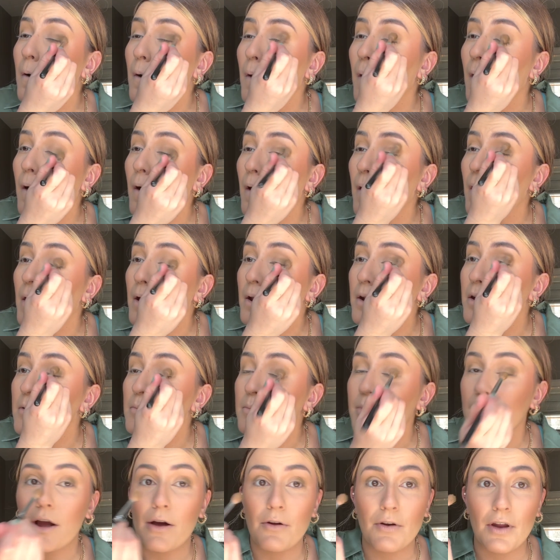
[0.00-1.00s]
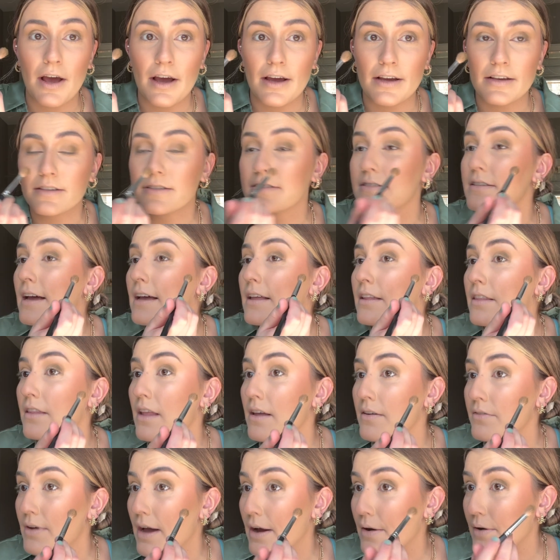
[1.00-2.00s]
on brown eyes. I
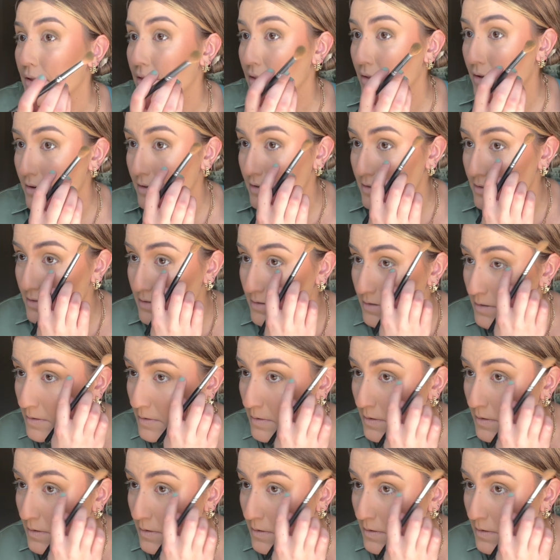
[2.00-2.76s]
love how it looks.